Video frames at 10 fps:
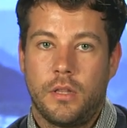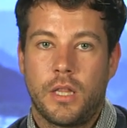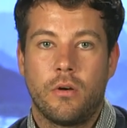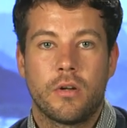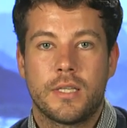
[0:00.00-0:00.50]

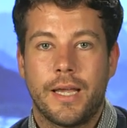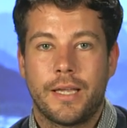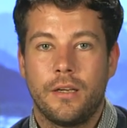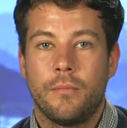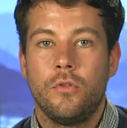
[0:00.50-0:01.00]
They are
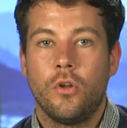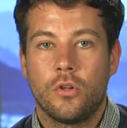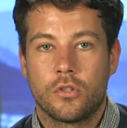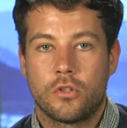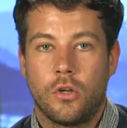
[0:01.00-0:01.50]
attacking them
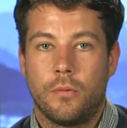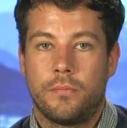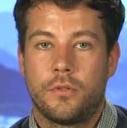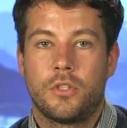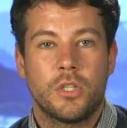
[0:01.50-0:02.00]
non-stop
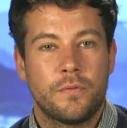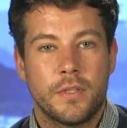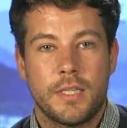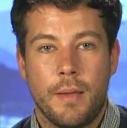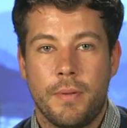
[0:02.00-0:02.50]
just for
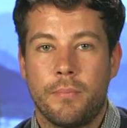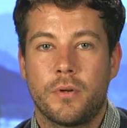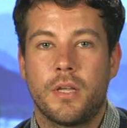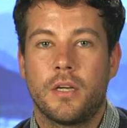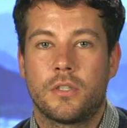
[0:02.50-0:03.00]
tepid
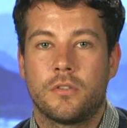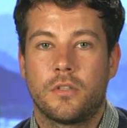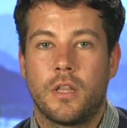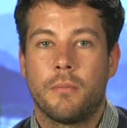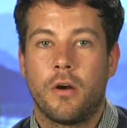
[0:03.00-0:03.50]
protections
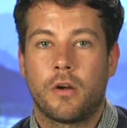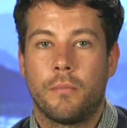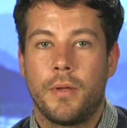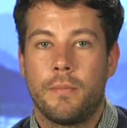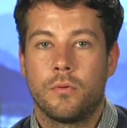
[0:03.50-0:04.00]
of the
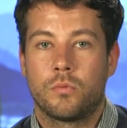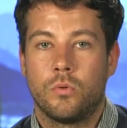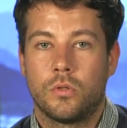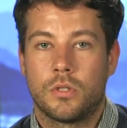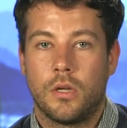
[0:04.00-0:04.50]
American people's
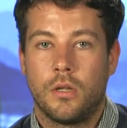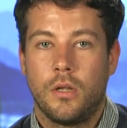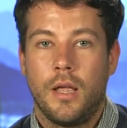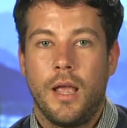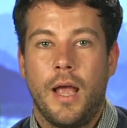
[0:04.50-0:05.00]
water
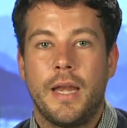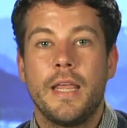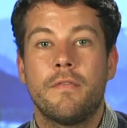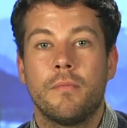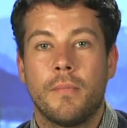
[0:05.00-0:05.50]
and
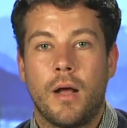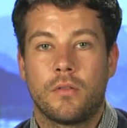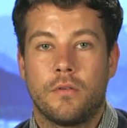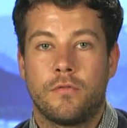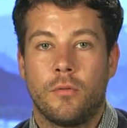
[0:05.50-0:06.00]
even
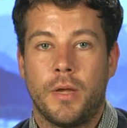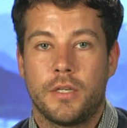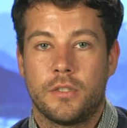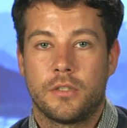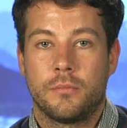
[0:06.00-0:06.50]
mountain
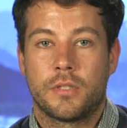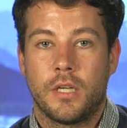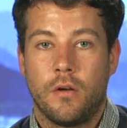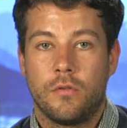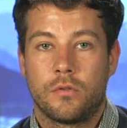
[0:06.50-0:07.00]
formations
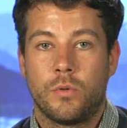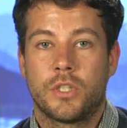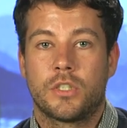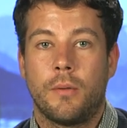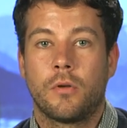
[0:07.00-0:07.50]
themselves,
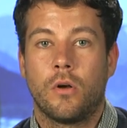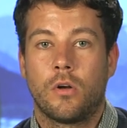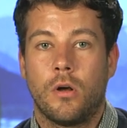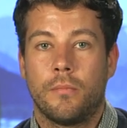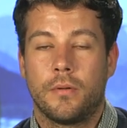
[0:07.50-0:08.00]
which some coal
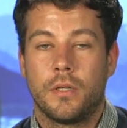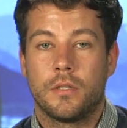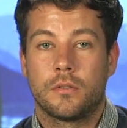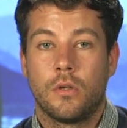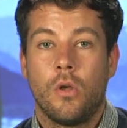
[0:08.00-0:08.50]

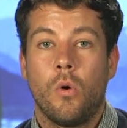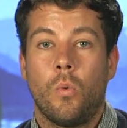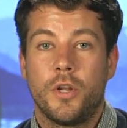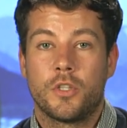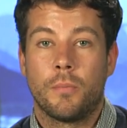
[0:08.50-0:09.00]
companies
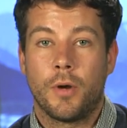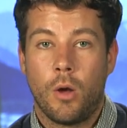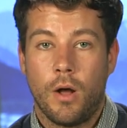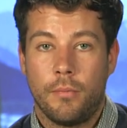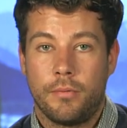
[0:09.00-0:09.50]
wanted to
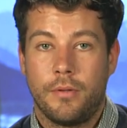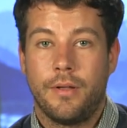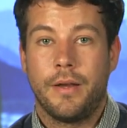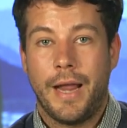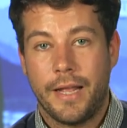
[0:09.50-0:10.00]
blow up
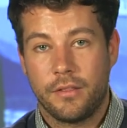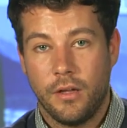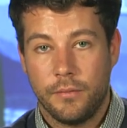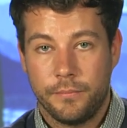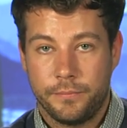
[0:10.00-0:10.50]
and had done.